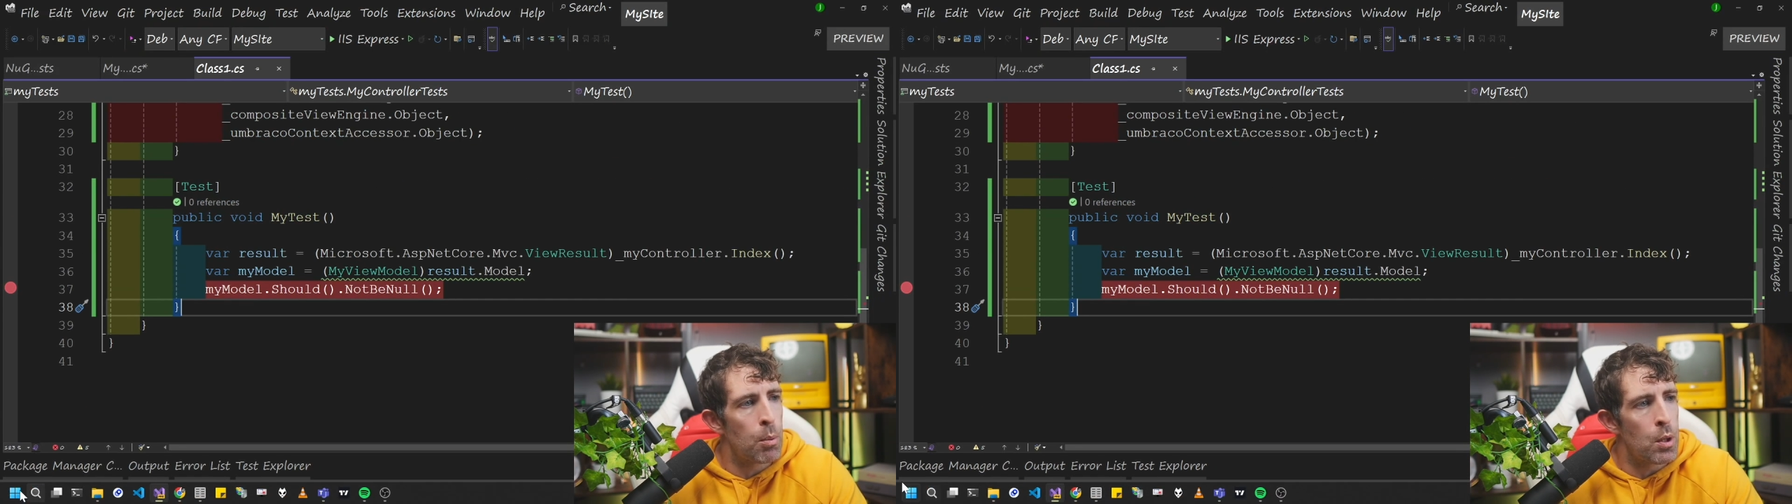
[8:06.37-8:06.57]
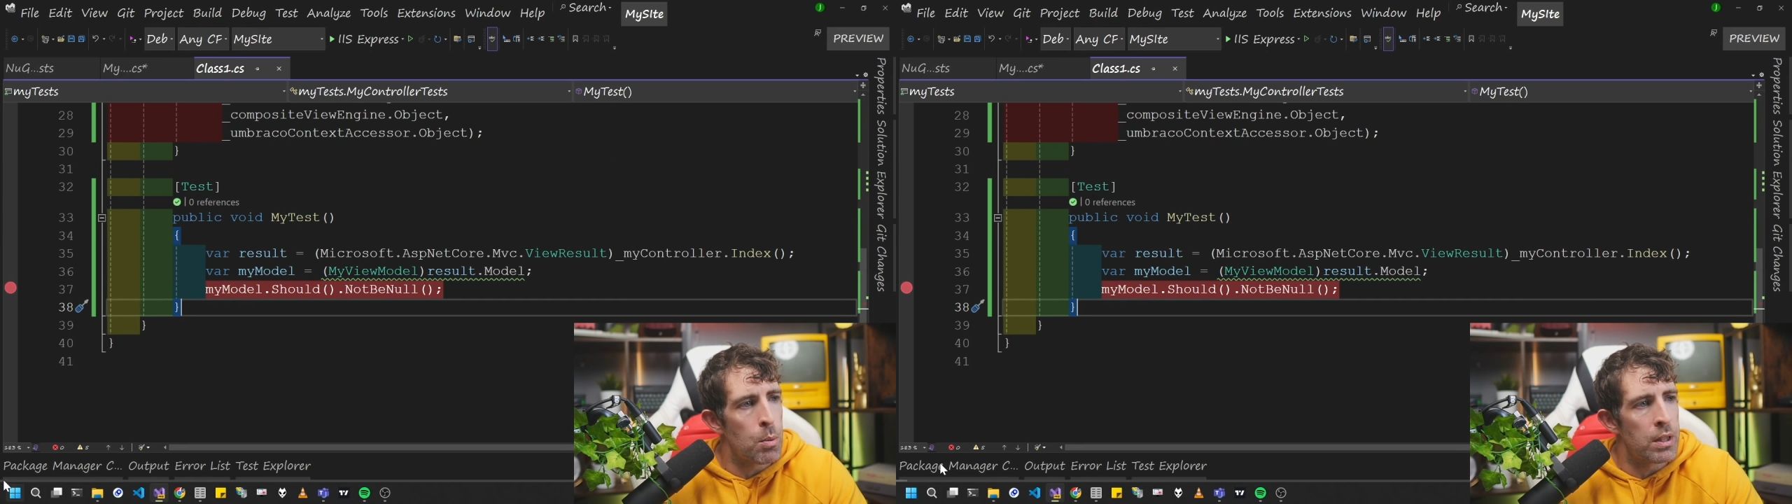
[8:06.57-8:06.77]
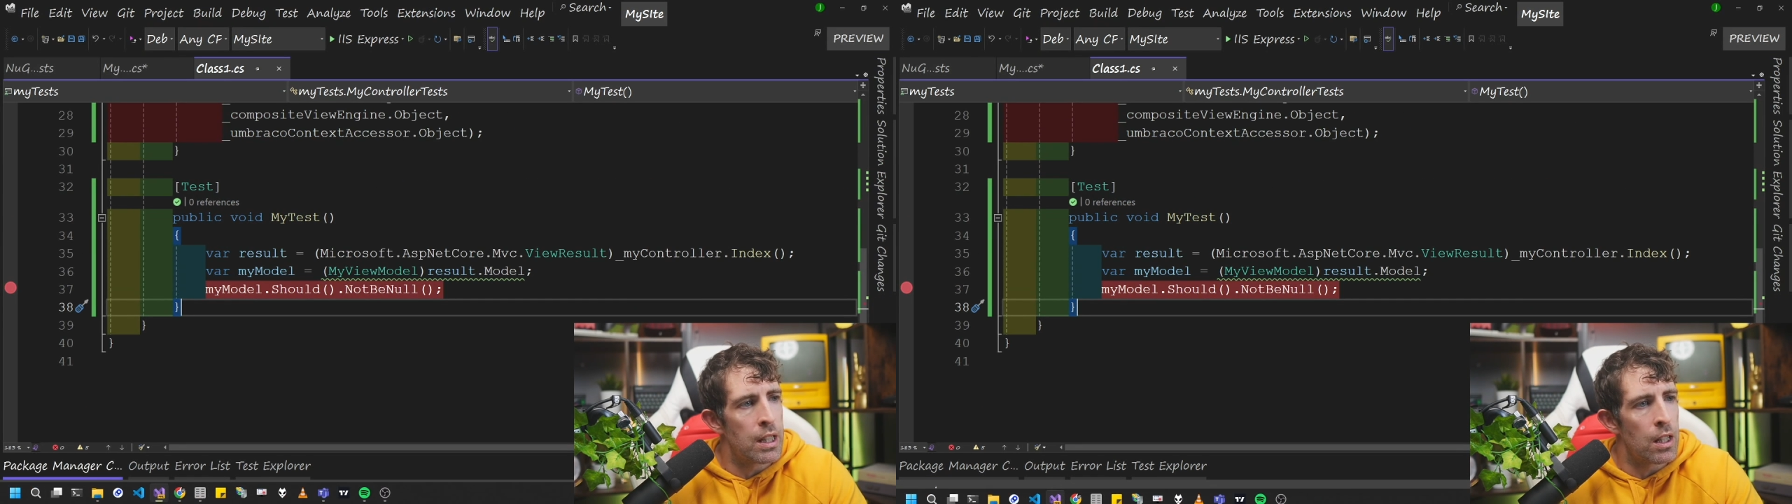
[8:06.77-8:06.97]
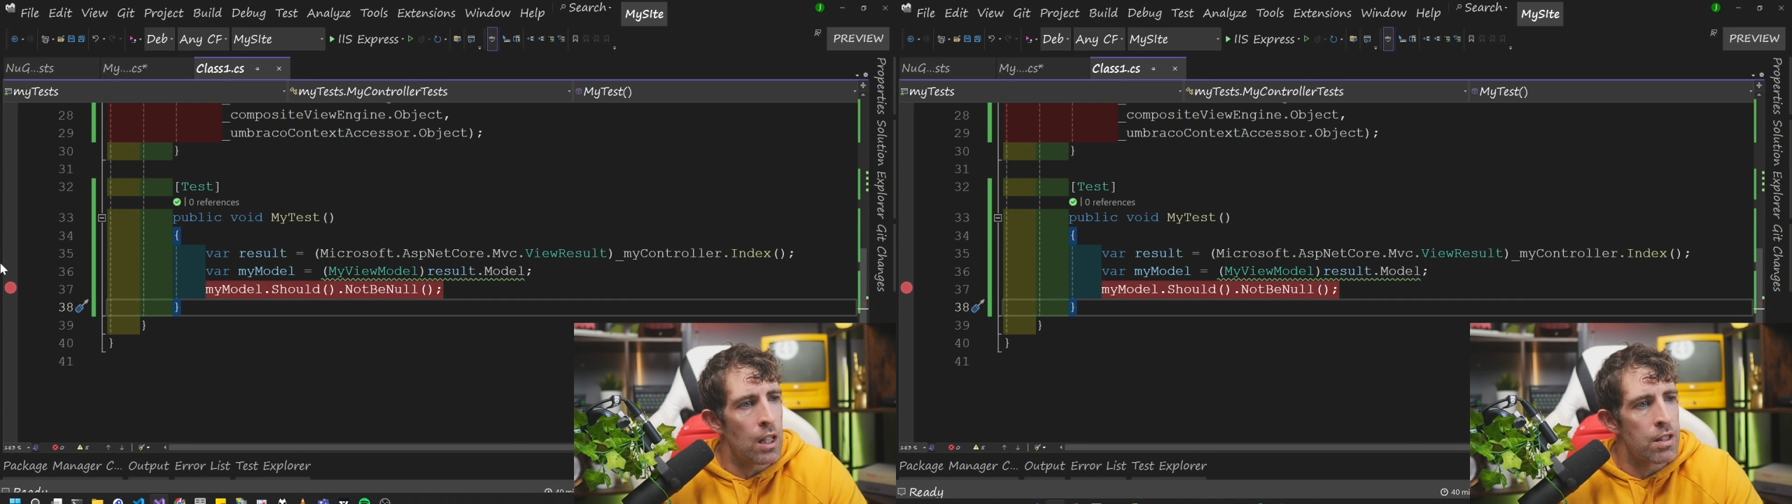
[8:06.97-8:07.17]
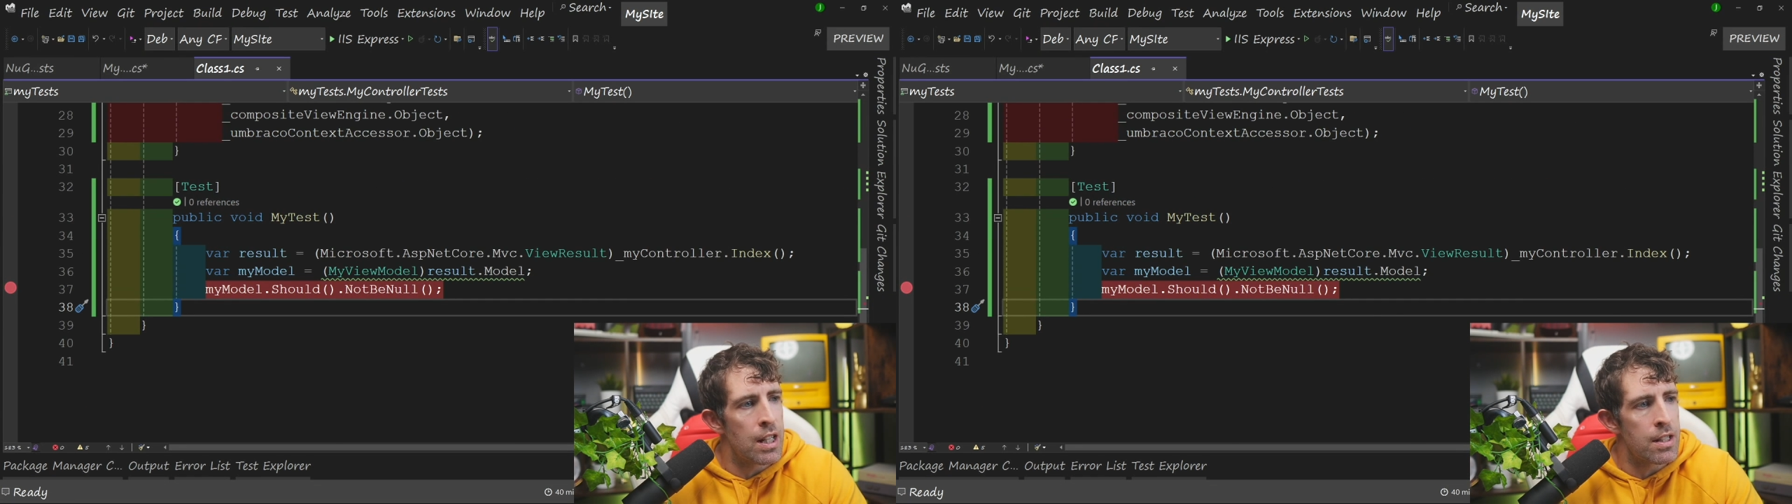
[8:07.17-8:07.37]
which we did in our
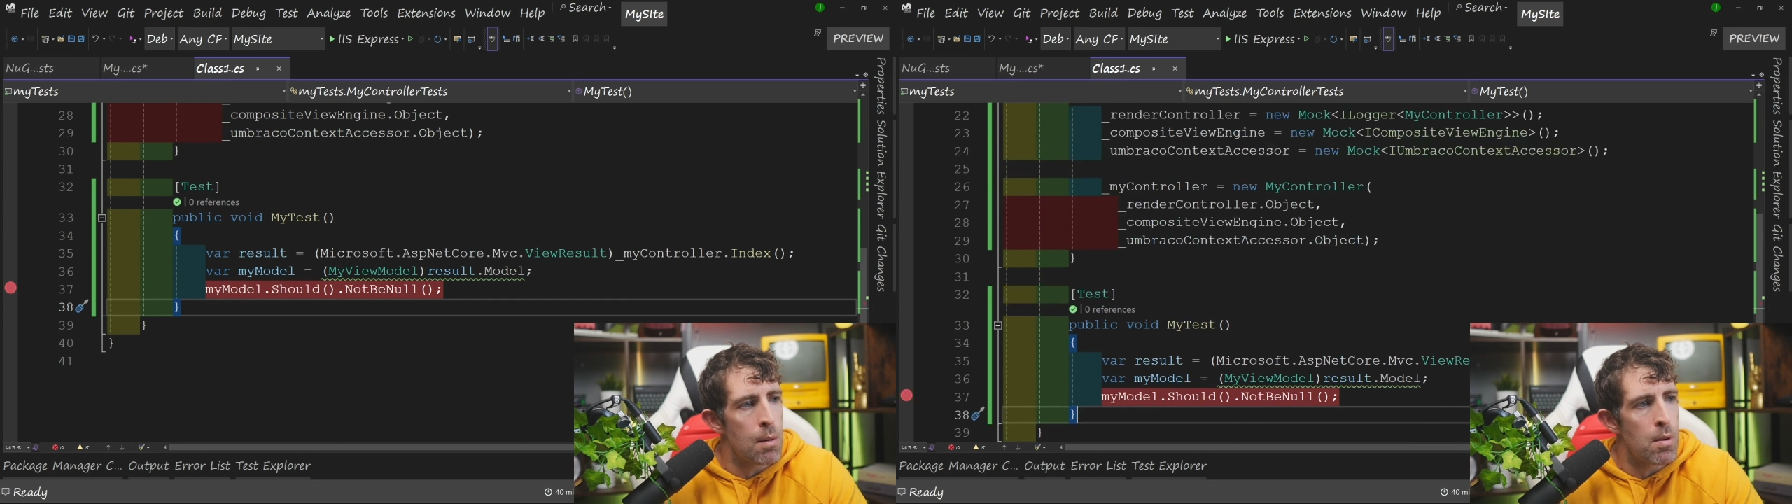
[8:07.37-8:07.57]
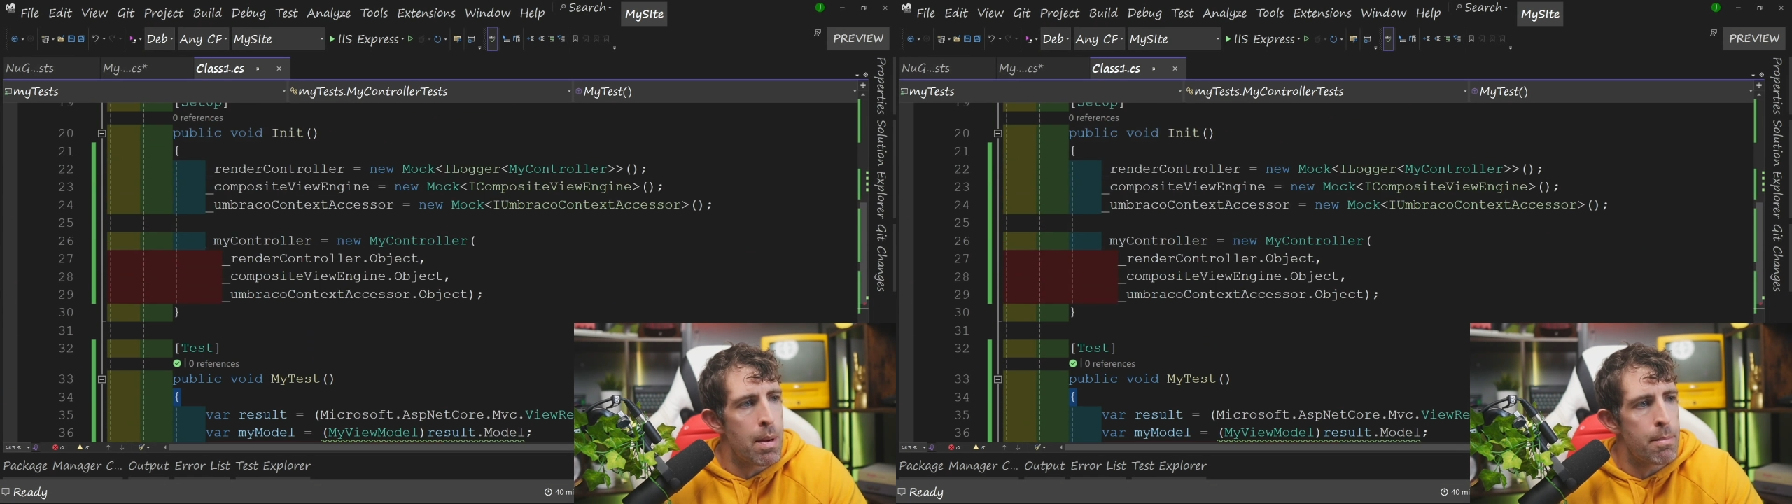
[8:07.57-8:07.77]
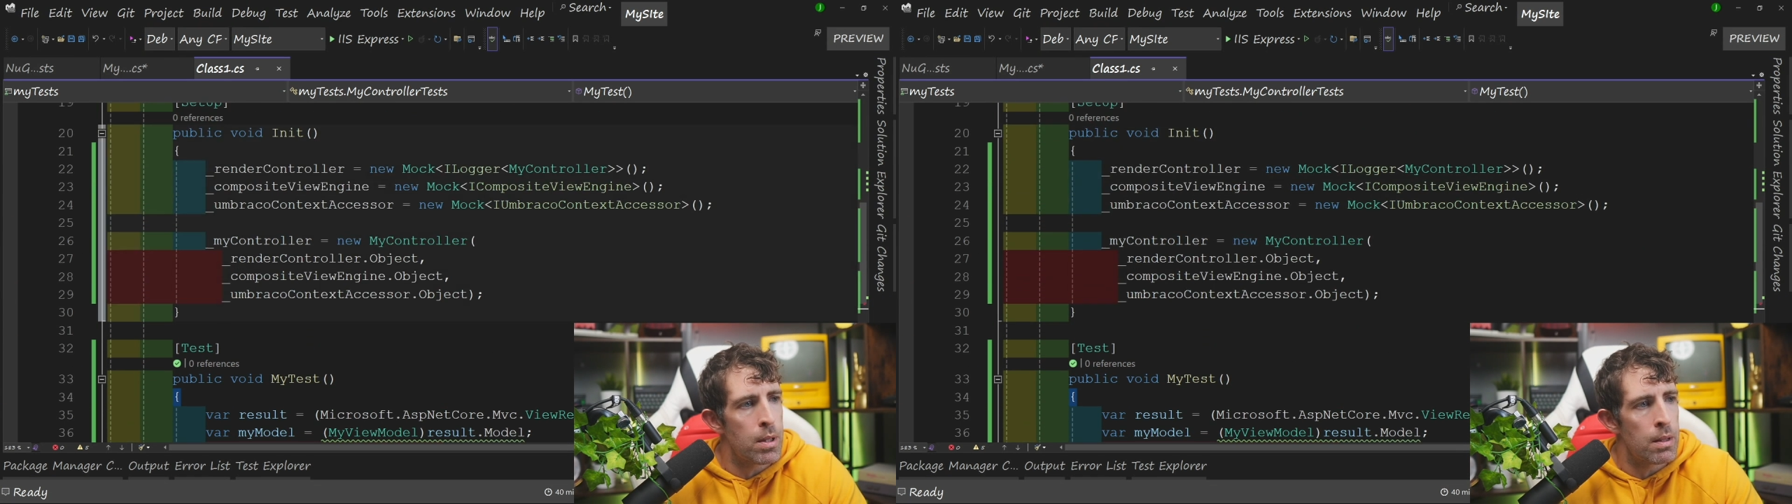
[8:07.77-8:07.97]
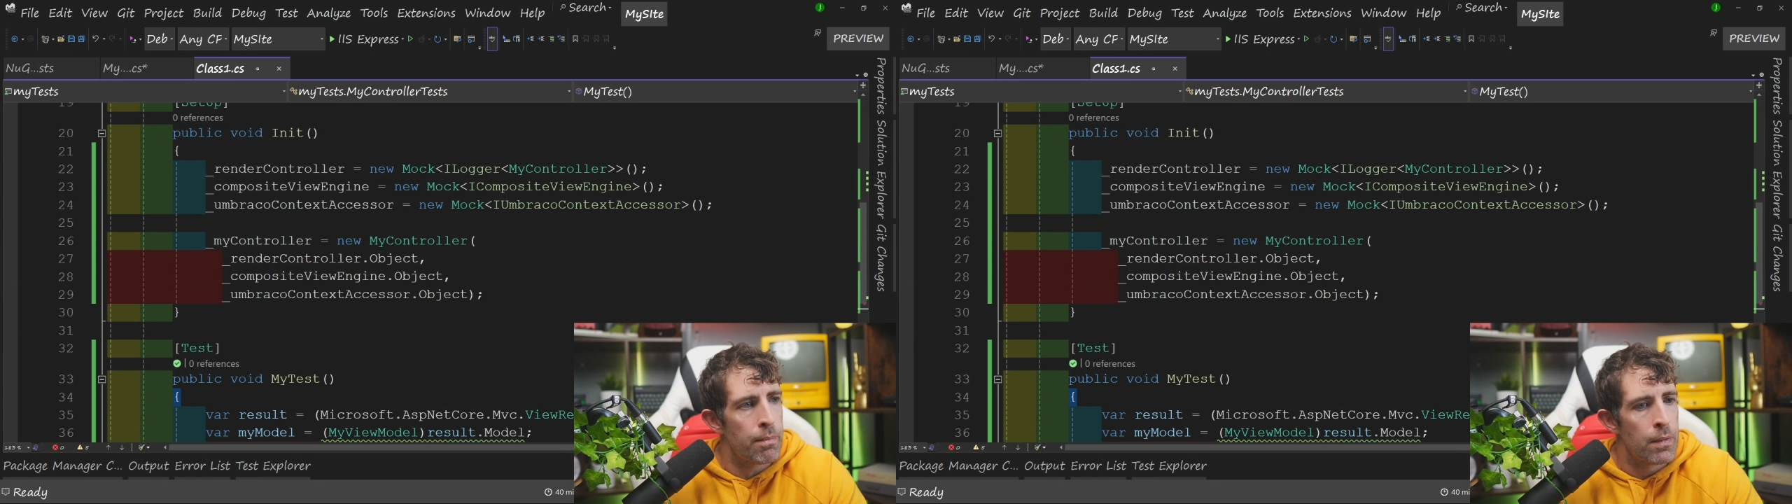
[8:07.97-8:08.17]
setup, remember,